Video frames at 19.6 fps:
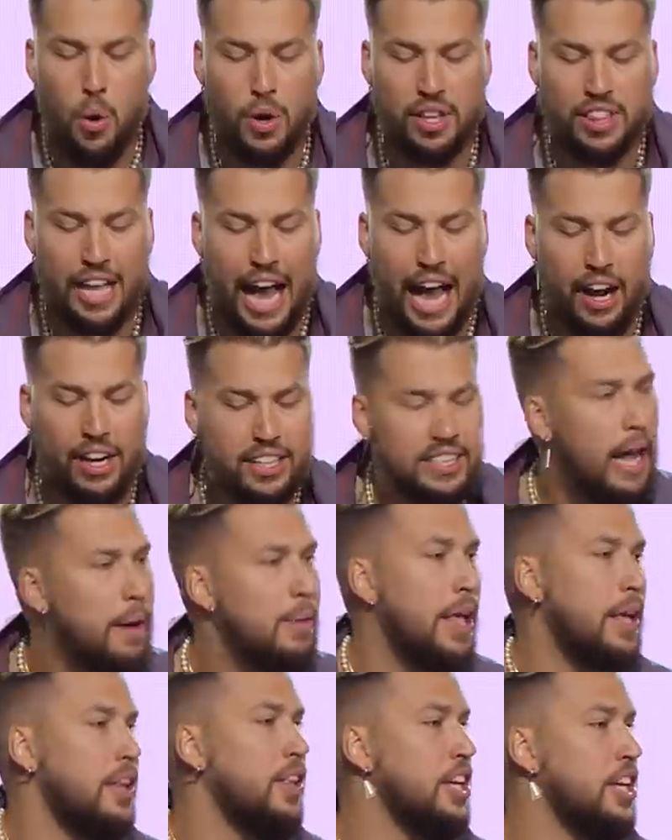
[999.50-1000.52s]
Without a doubt,
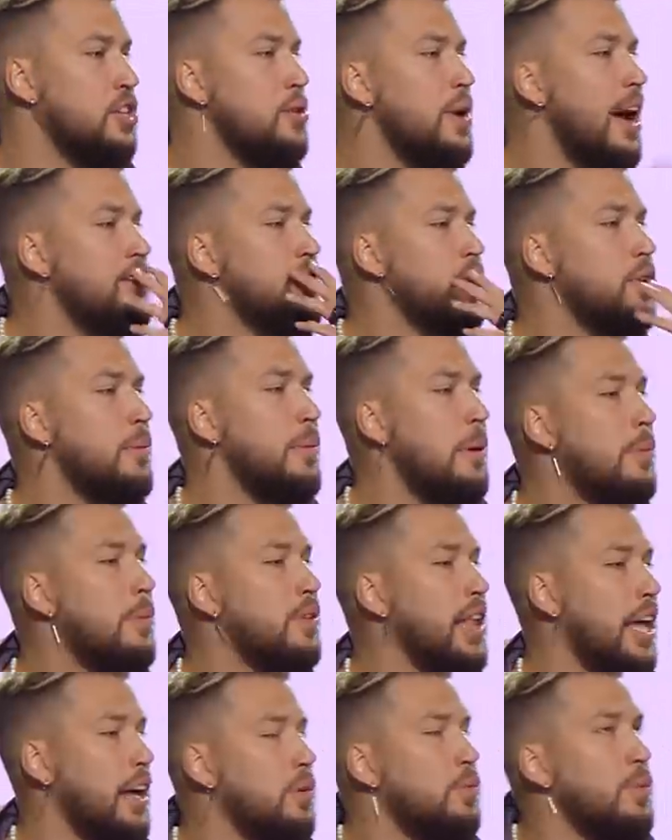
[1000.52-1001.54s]
like, like you have to remember,
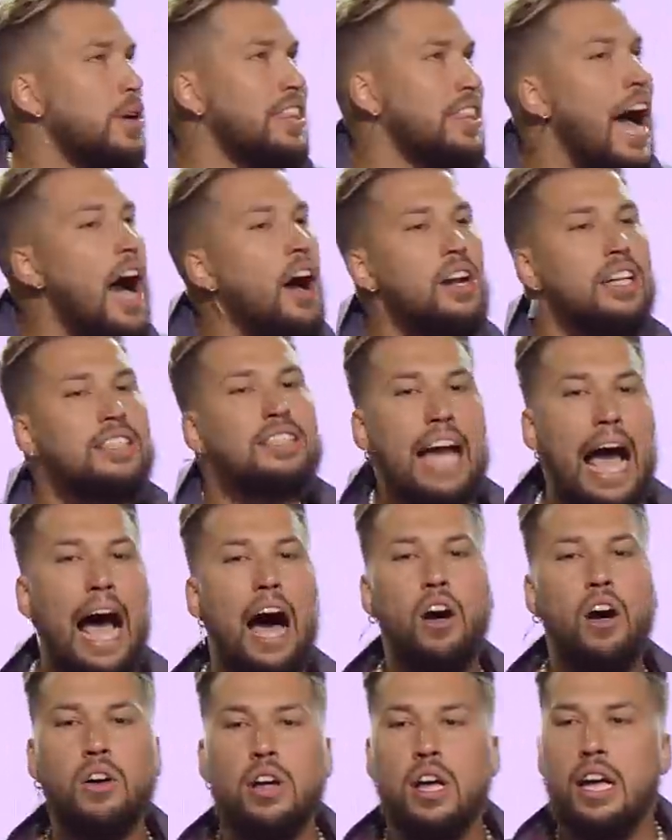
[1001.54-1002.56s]
like without a
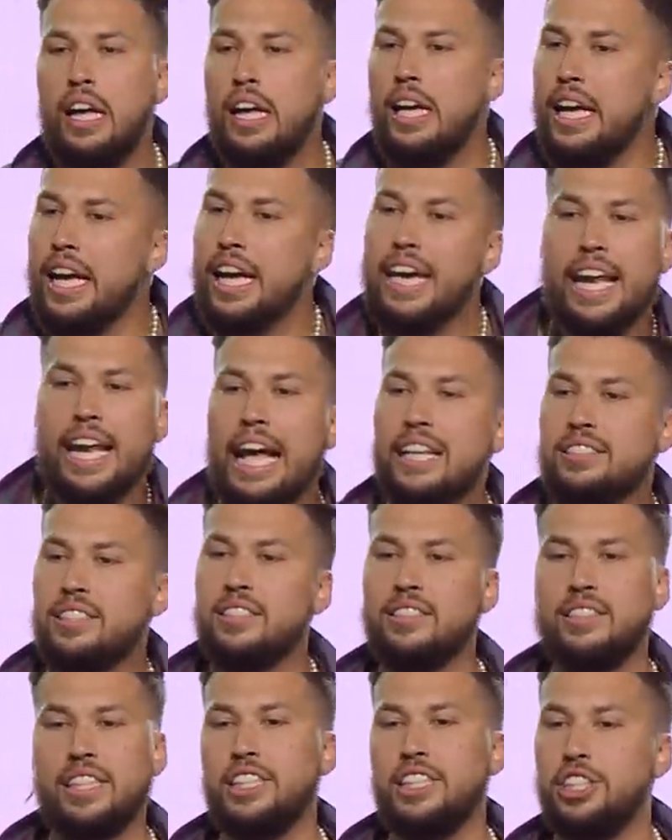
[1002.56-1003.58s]
doubt, in
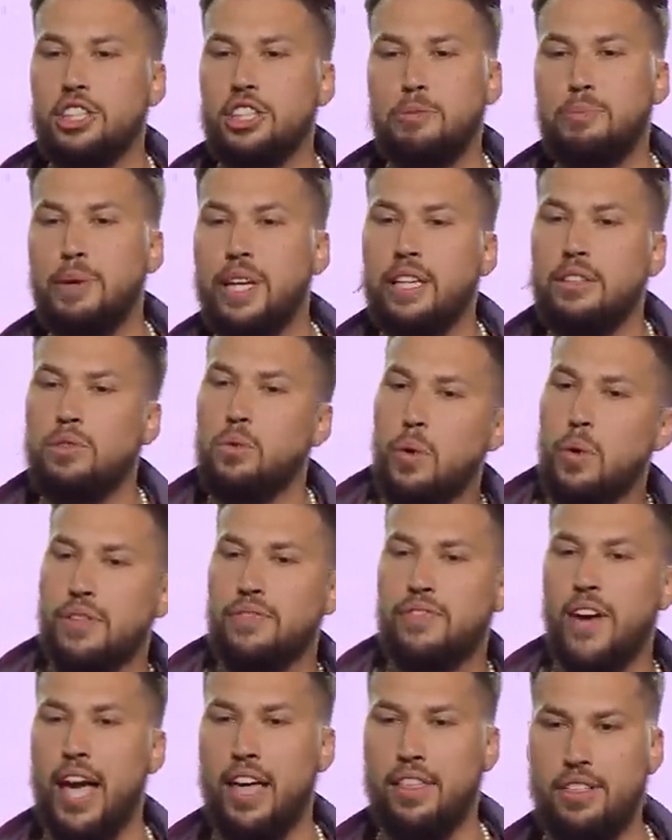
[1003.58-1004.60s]
essence, can just mean with
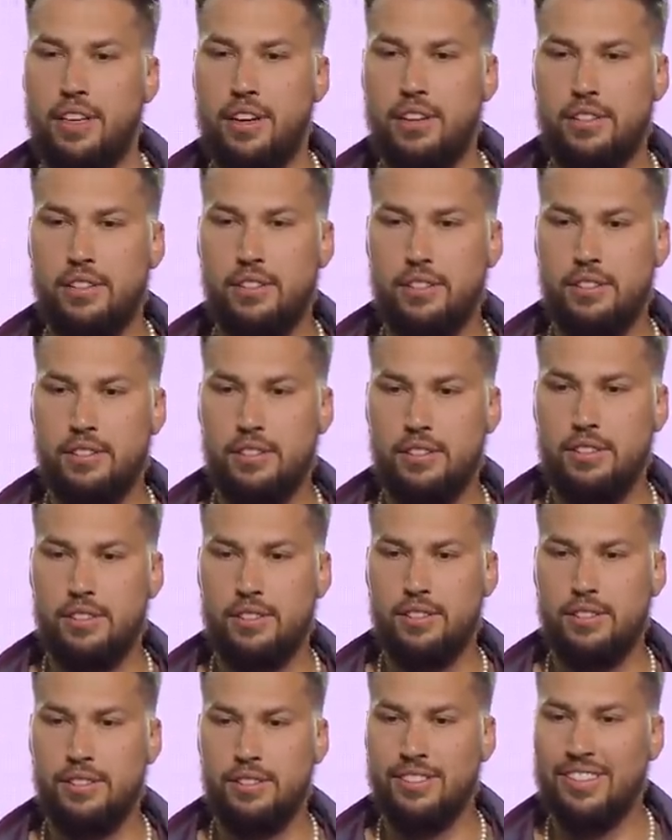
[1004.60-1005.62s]
faith.
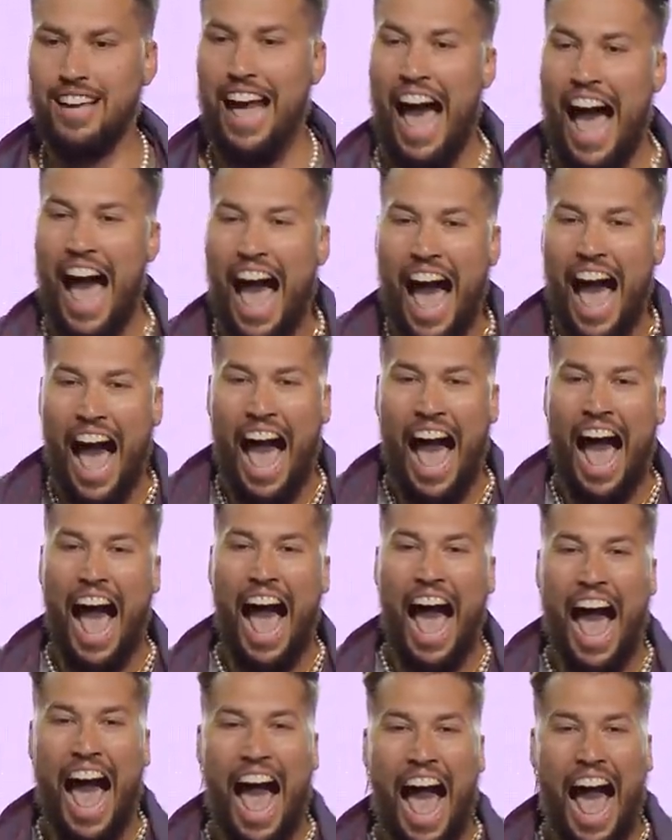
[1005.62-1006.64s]
Ha, ha,
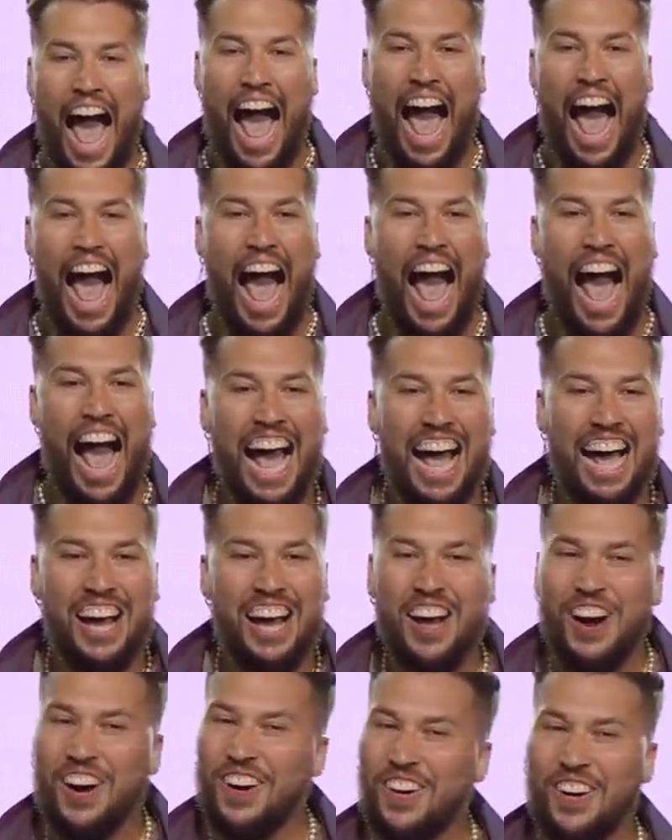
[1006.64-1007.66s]

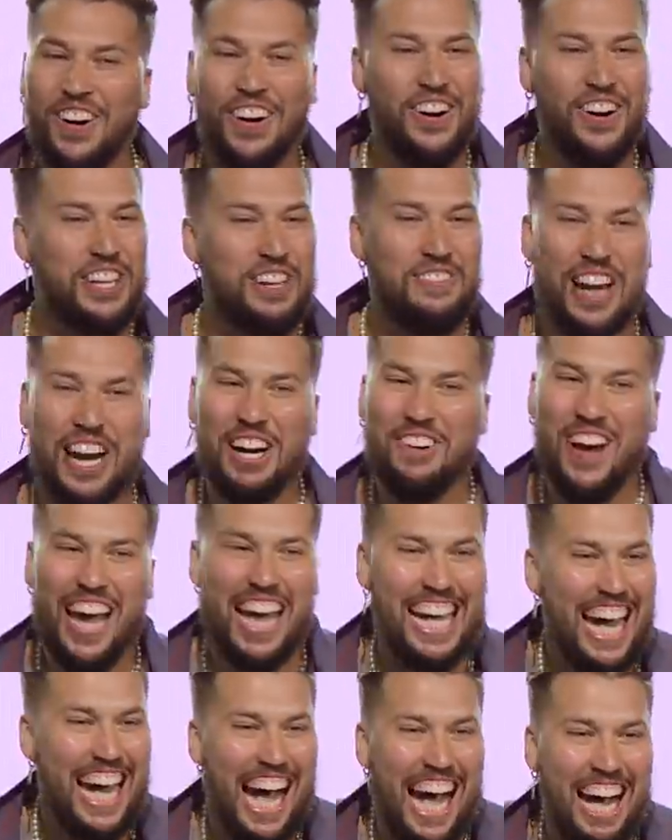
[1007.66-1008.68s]
ha. Oh, you better
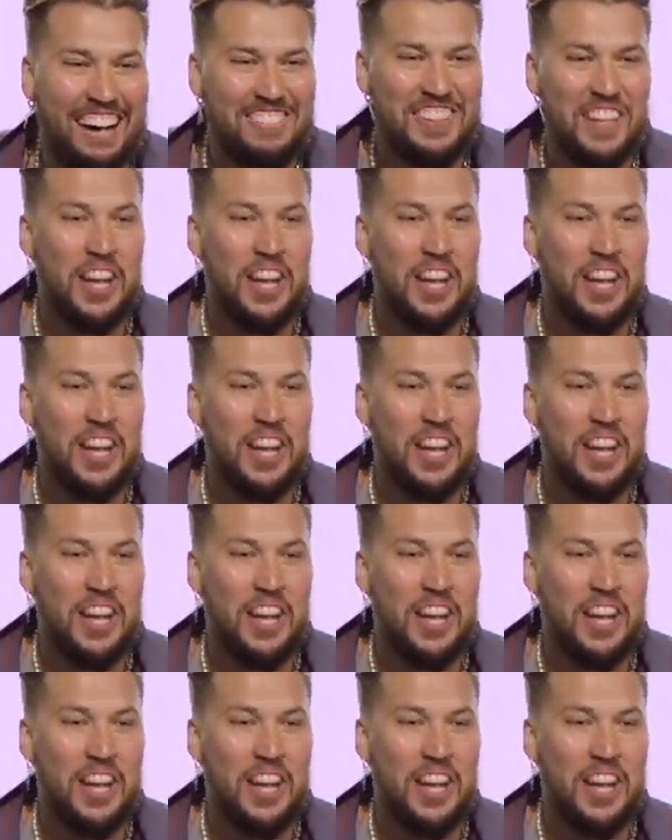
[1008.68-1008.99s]
wake up.